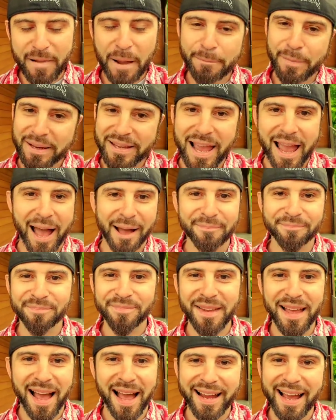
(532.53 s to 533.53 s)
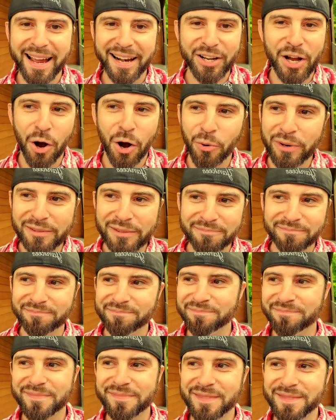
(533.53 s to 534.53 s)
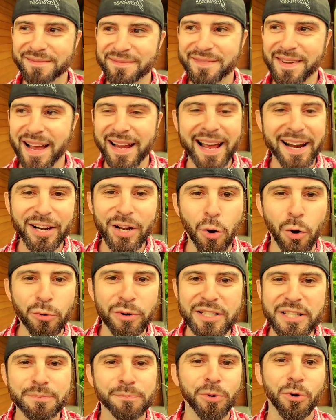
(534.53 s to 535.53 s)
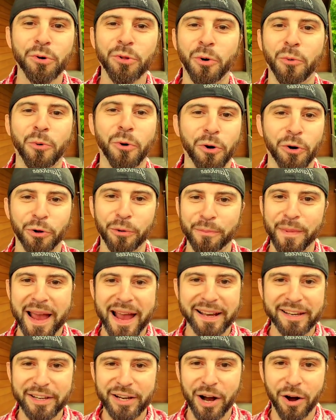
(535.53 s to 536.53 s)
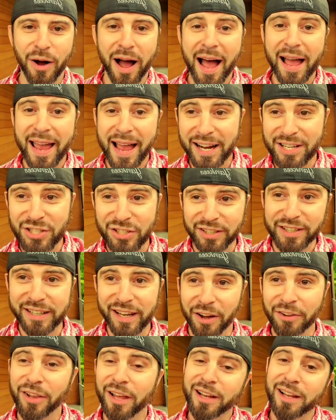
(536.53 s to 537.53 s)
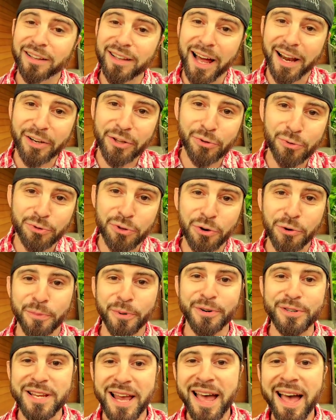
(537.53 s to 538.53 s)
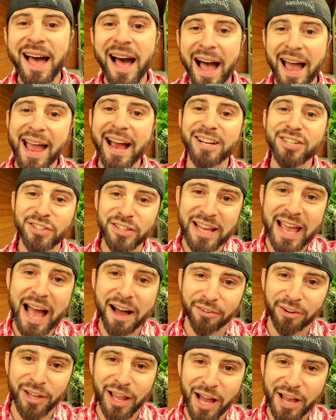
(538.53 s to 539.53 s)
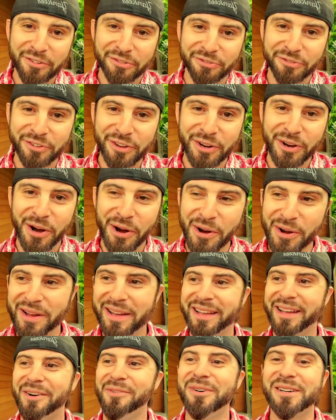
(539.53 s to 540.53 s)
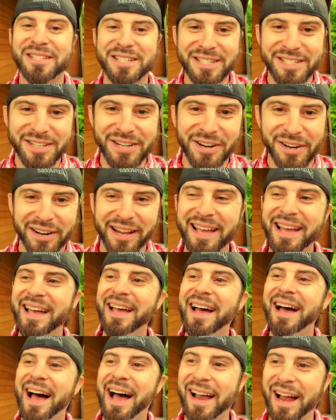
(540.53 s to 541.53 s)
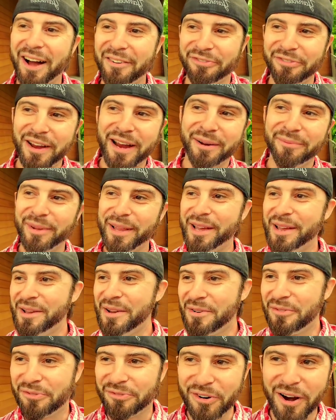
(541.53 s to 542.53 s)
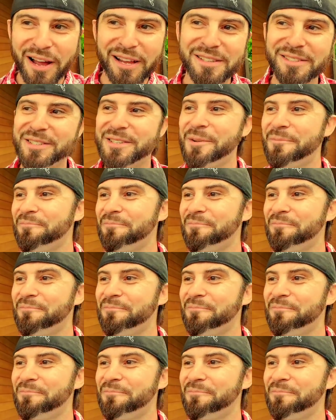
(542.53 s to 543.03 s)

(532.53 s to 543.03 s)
yeah, I gotta go and explore the world, man. You know, I actually, unlike a lot of YouTubers, I actually have a life, you know, which is good. I got family, friends,